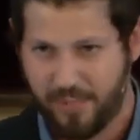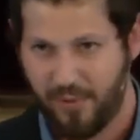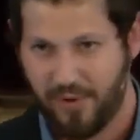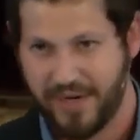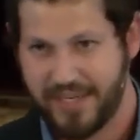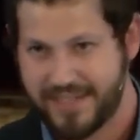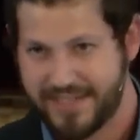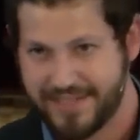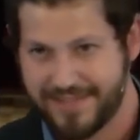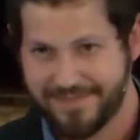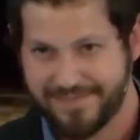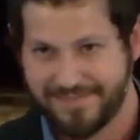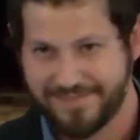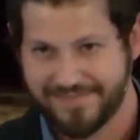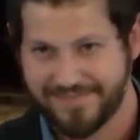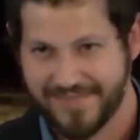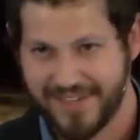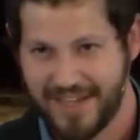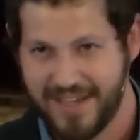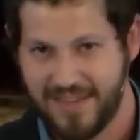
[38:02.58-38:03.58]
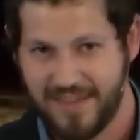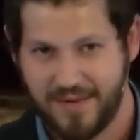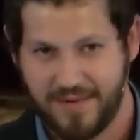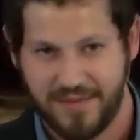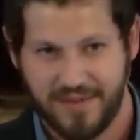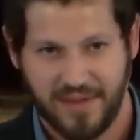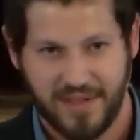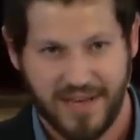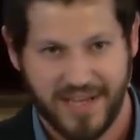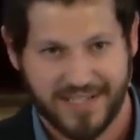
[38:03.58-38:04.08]
point and the,
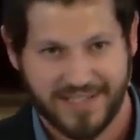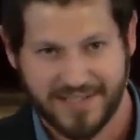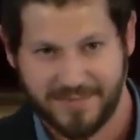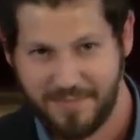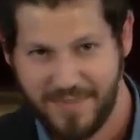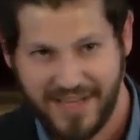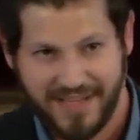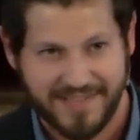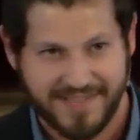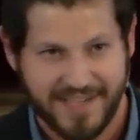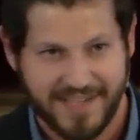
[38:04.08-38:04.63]
the next main